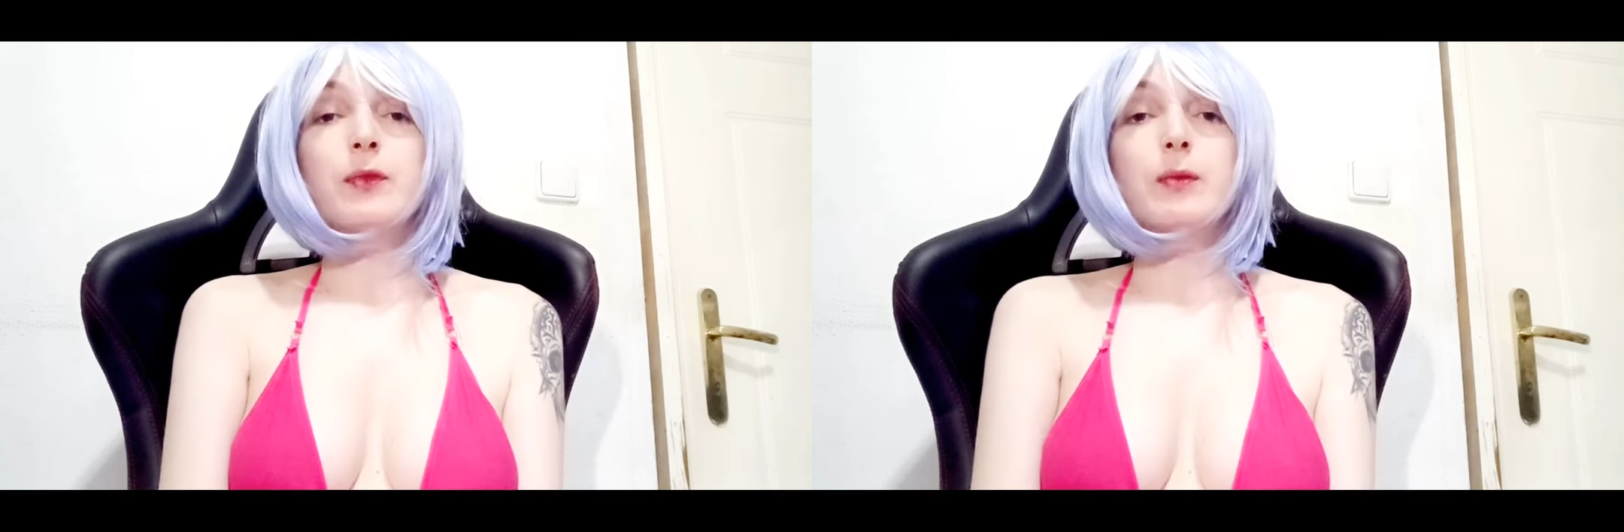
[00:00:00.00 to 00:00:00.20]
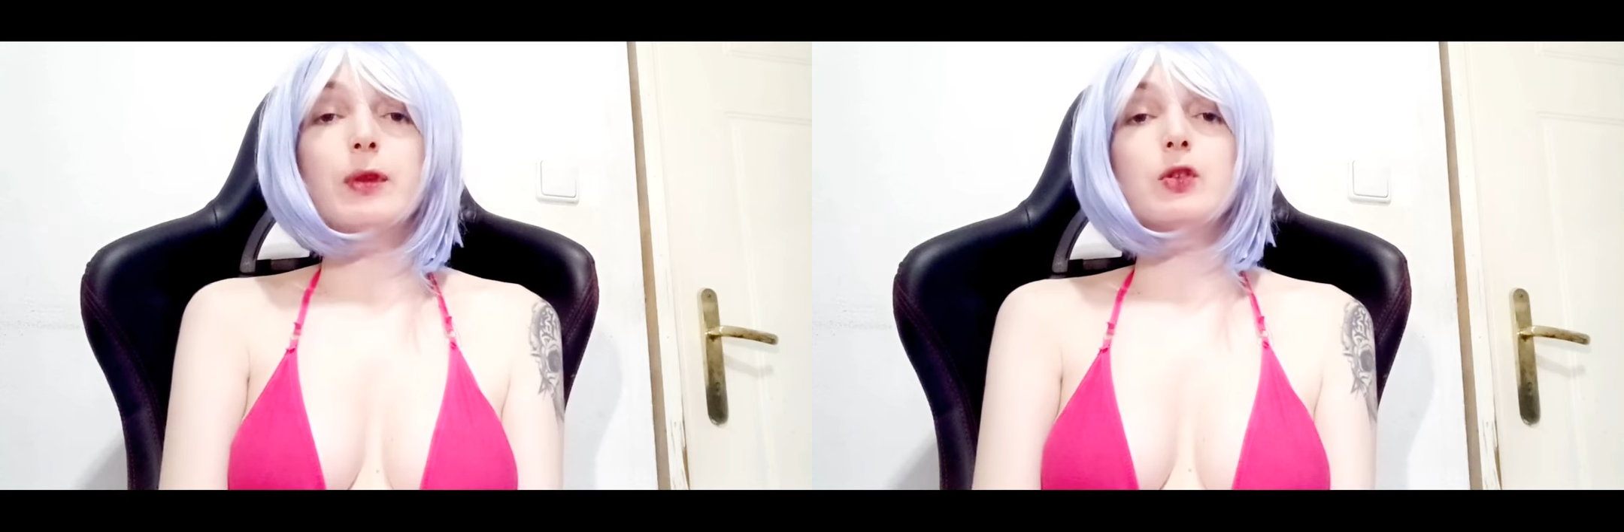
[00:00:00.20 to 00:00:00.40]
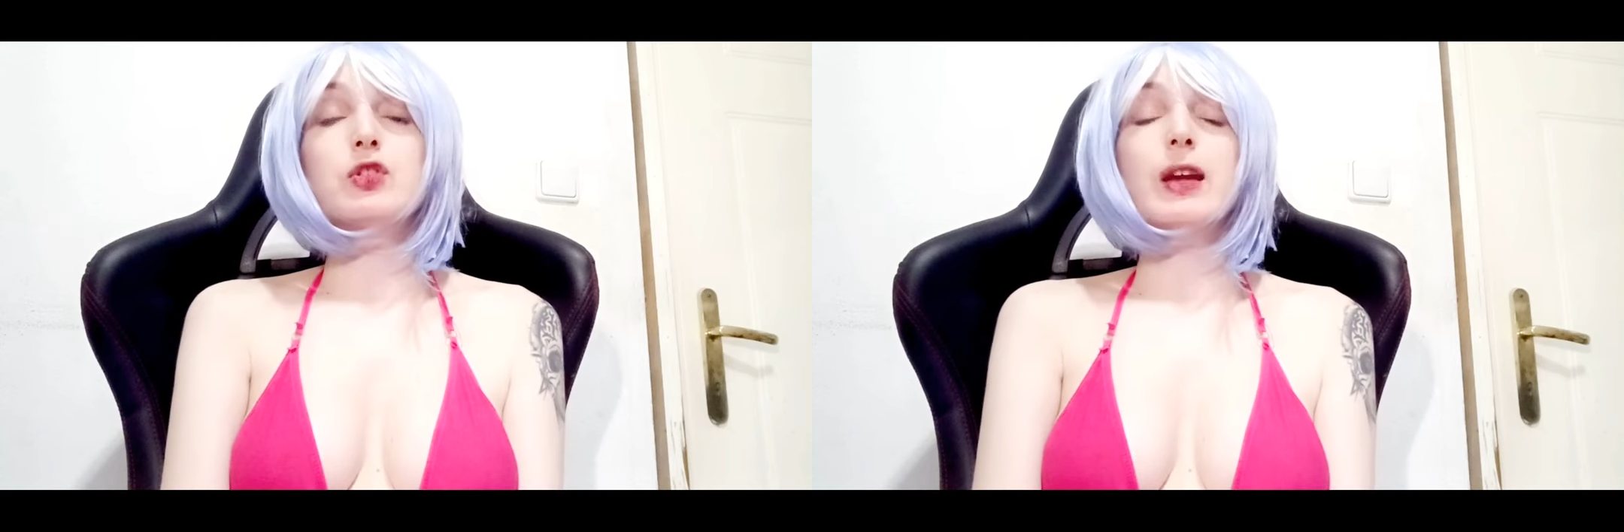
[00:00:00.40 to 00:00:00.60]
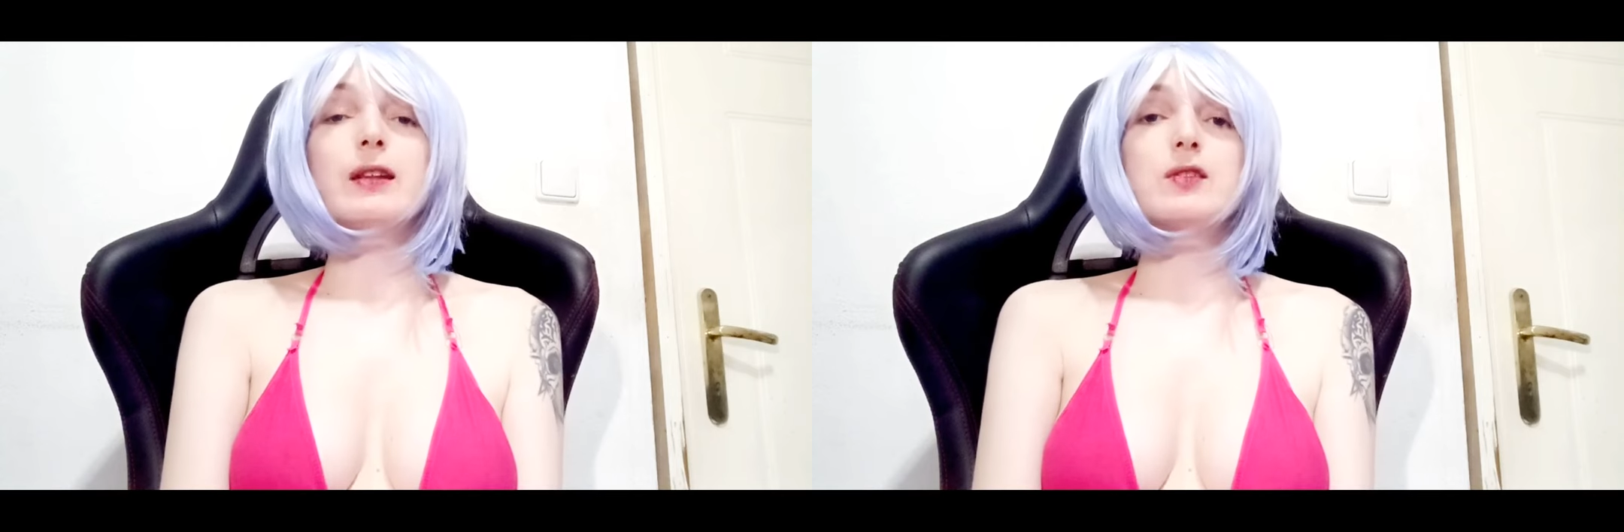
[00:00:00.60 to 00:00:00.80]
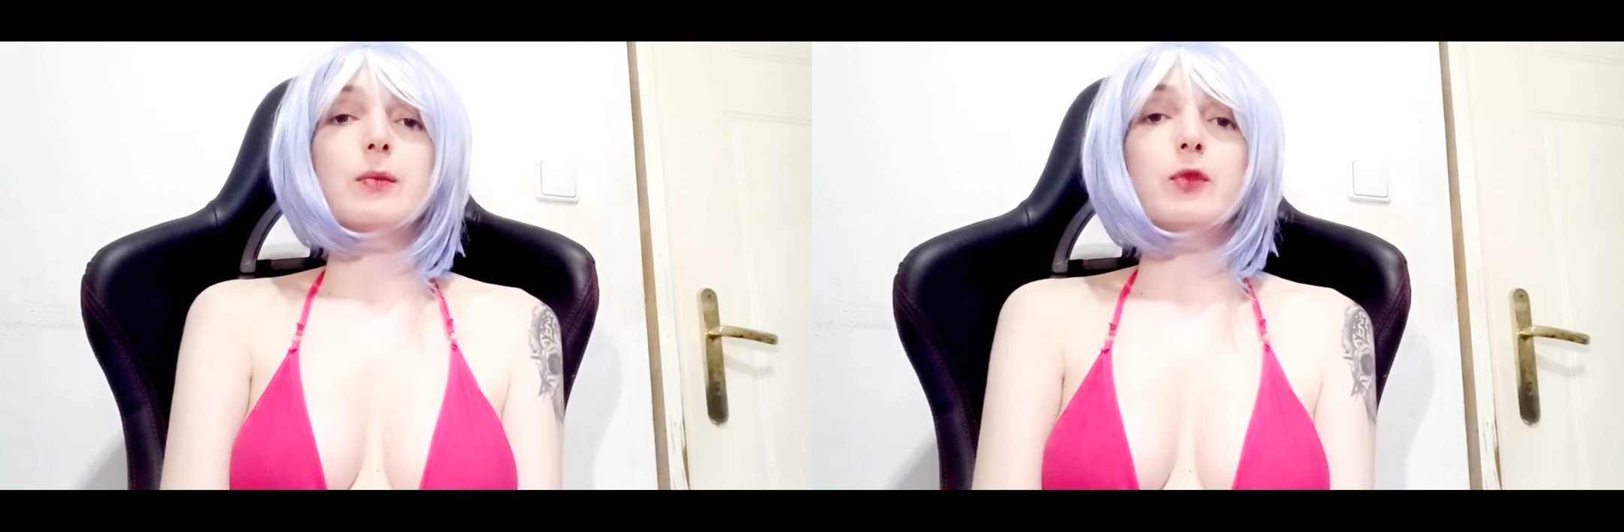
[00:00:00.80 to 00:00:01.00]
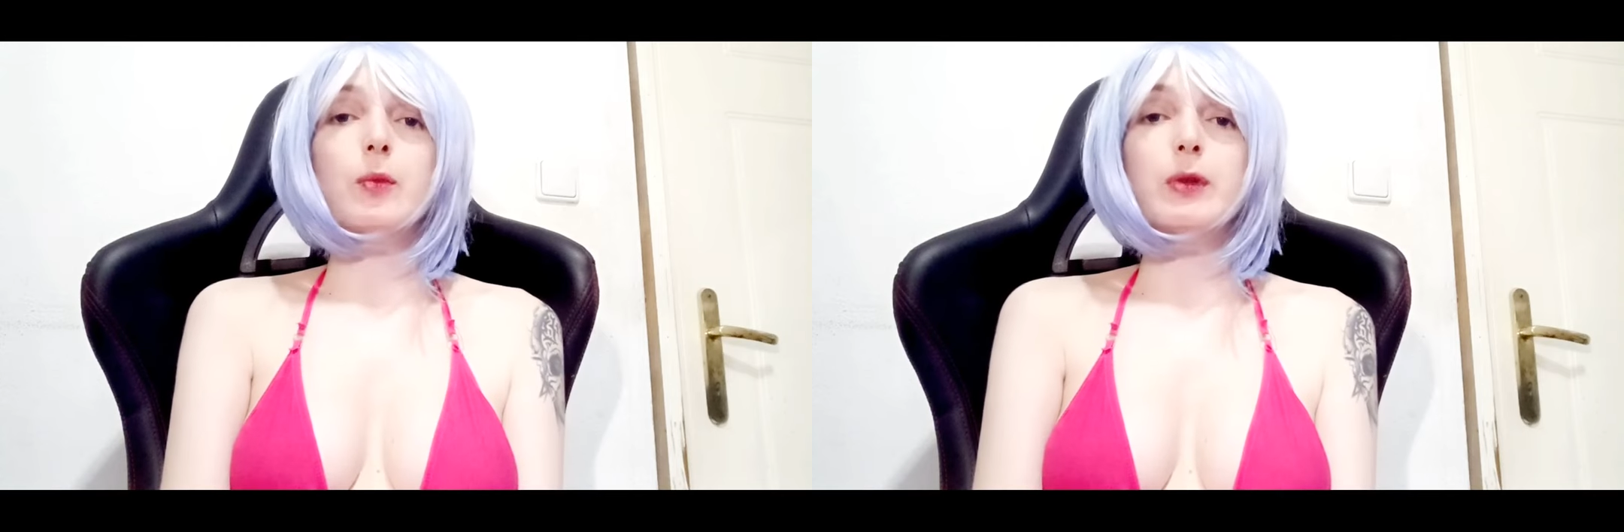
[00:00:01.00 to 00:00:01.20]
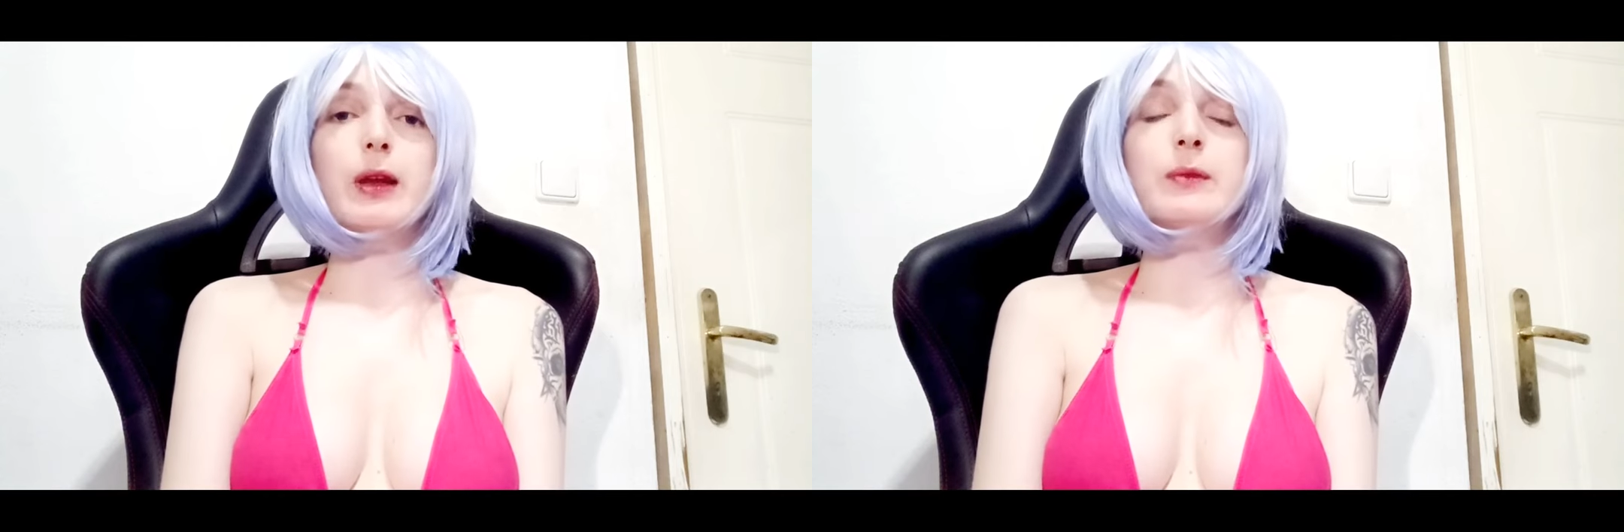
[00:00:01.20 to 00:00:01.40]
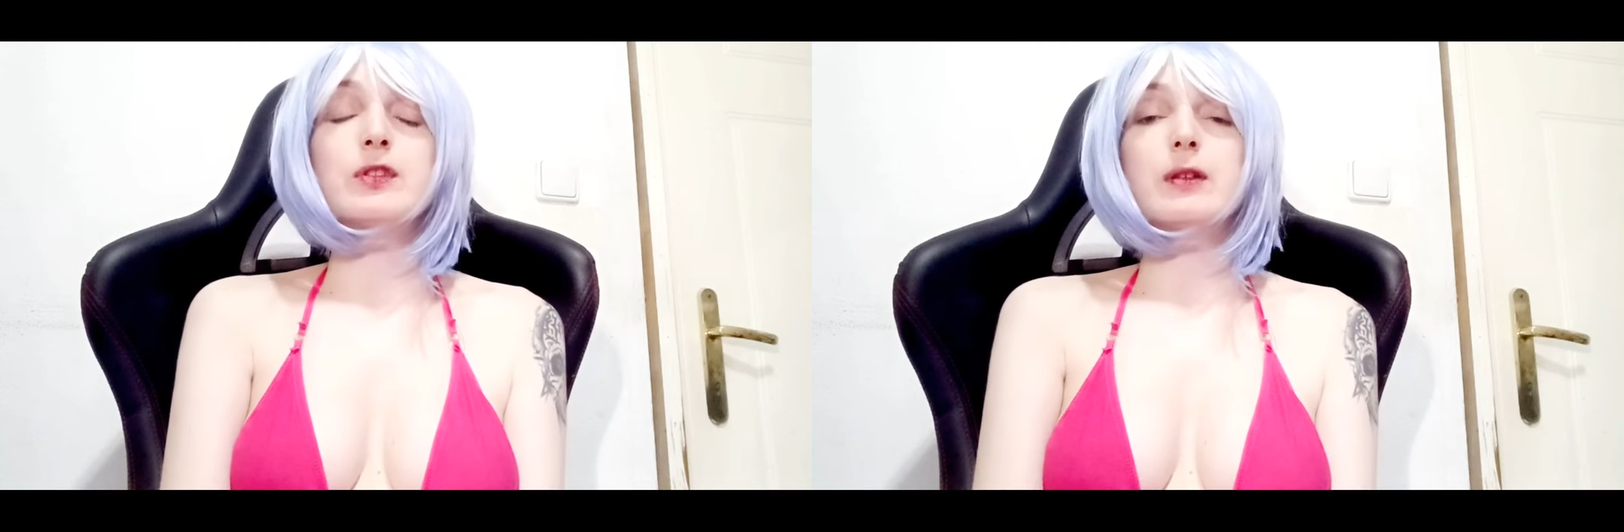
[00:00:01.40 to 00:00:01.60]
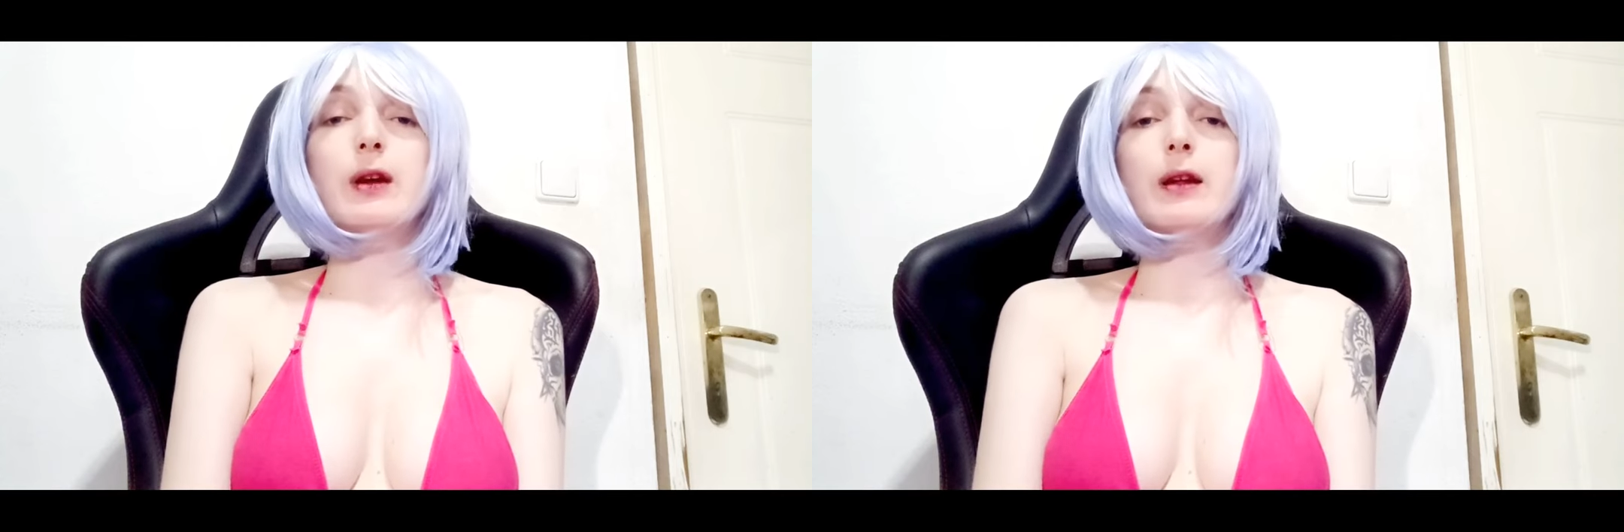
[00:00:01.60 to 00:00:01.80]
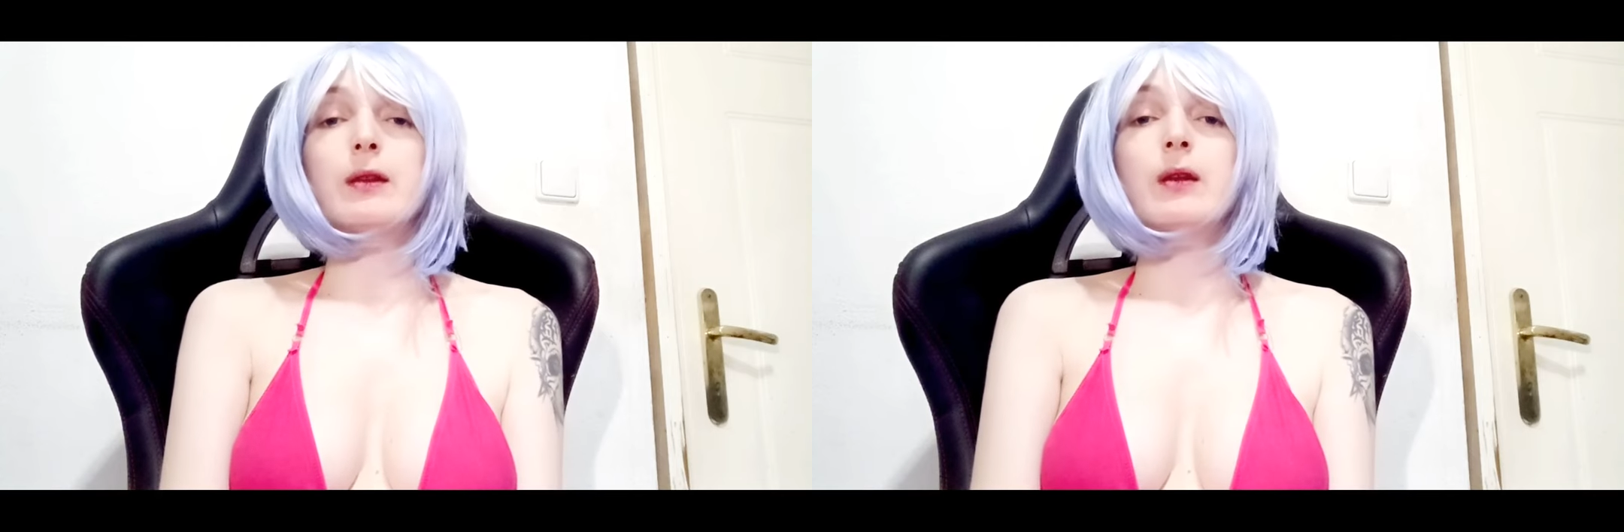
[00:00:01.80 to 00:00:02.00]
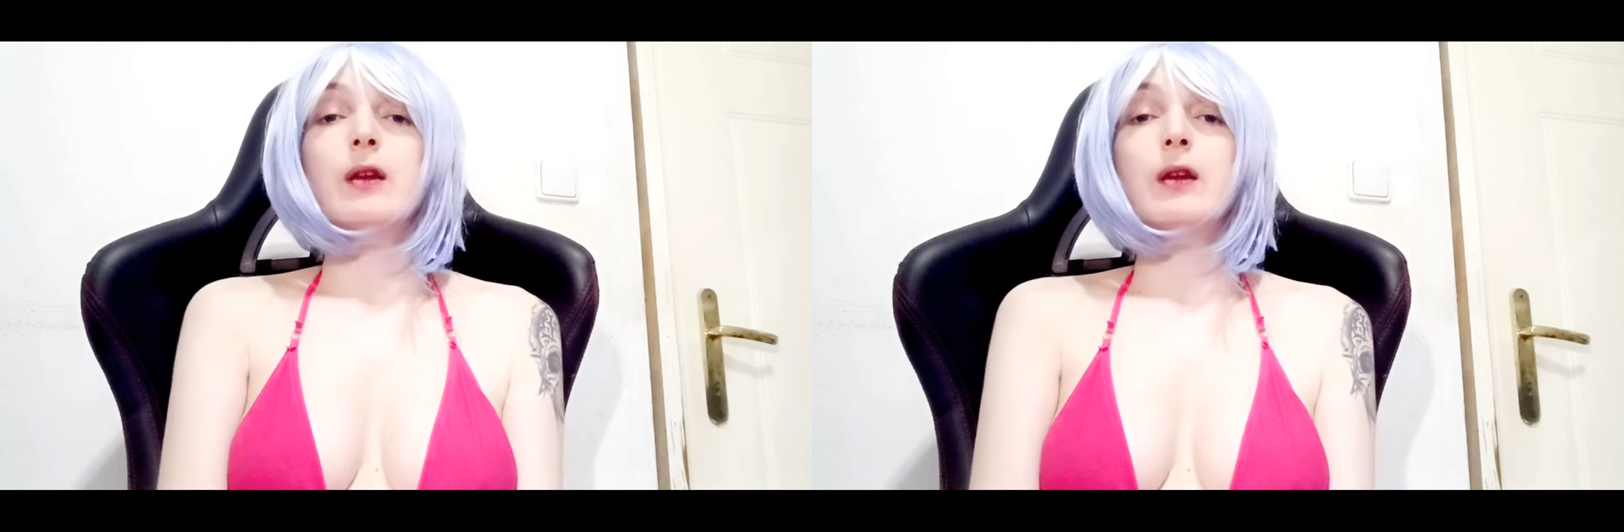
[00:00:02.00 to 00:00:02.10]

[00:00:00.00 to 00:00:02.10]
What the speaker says: because he had some problems, that